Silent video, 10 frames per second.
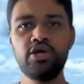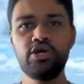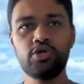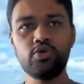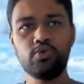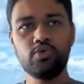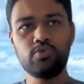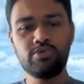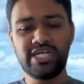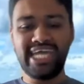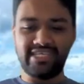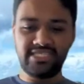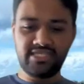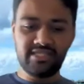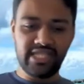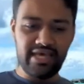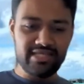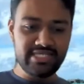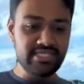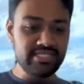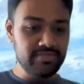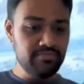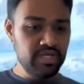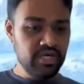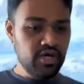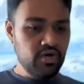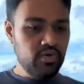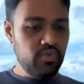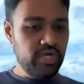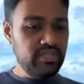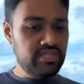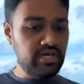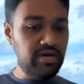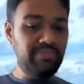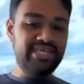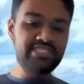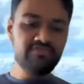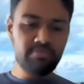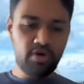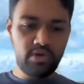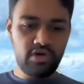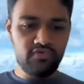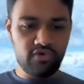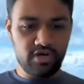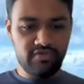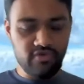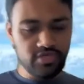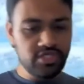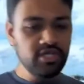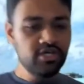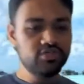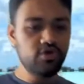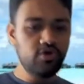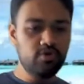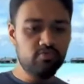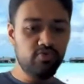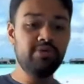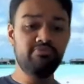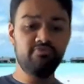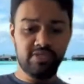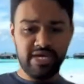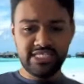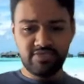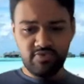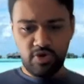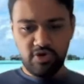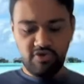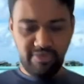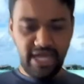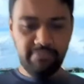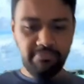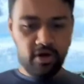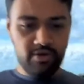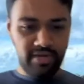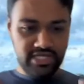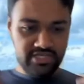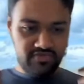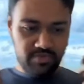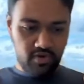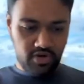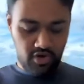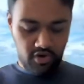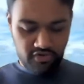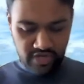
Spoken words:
to test their system with a massive amount of workforce. So with a massive amount of manpower, massive amount of